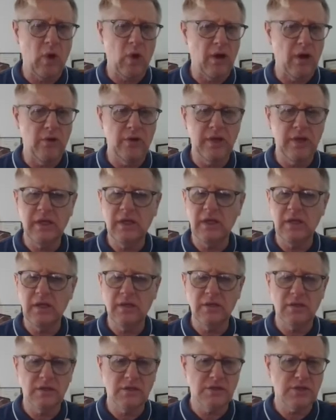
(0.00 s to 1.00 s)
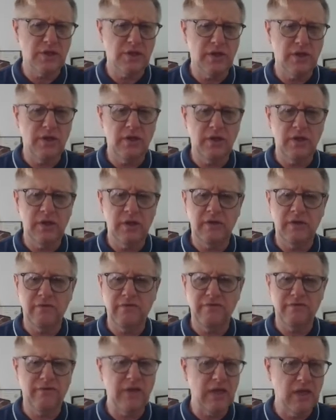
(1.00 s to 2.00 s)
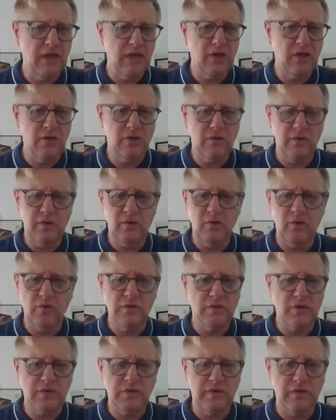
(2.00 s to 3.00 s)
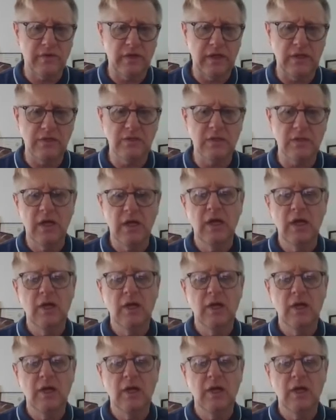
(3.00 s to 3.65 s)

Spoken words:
worry and concern and fear and all sorts of things